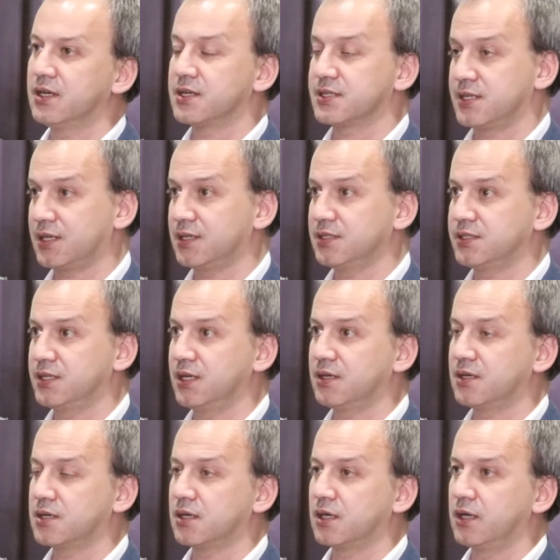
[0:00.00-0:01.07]
The second thing,
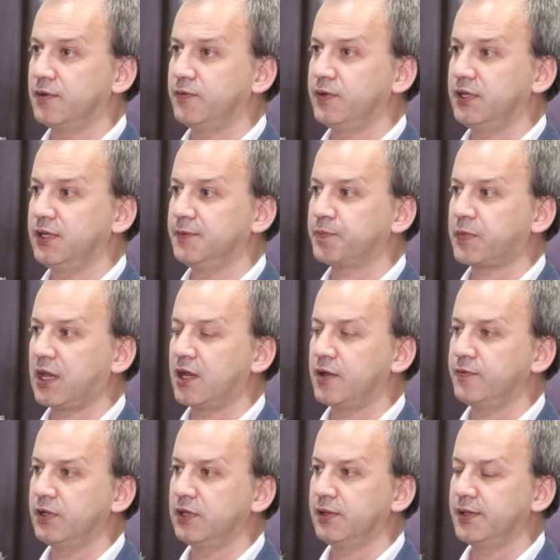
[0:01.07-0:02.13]
we
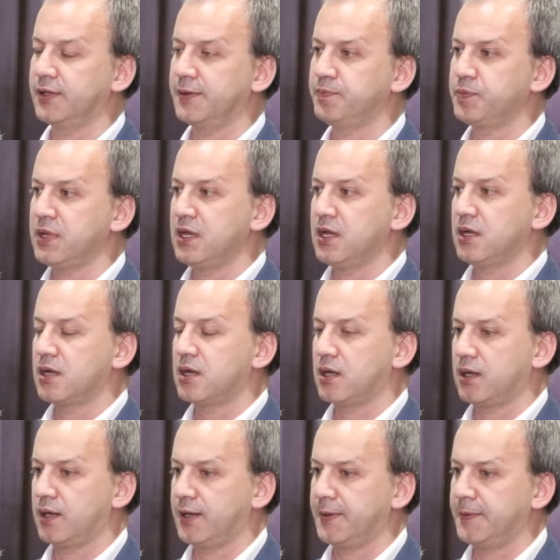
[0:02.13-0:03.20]
will
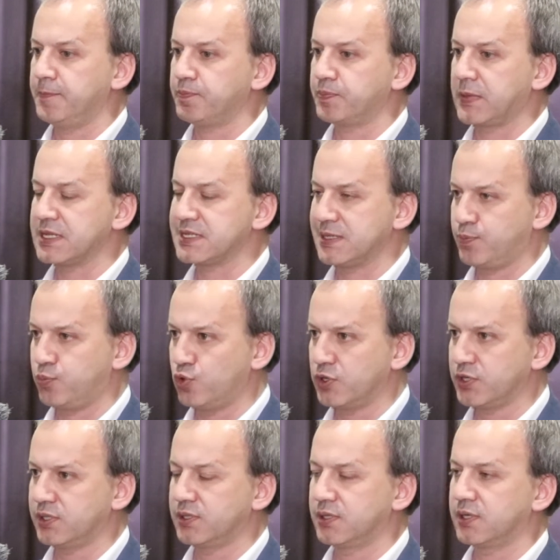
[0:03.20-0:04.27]

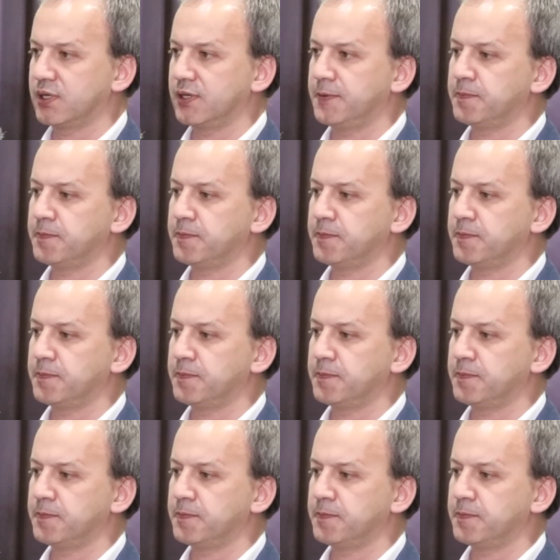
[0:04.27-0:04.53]
support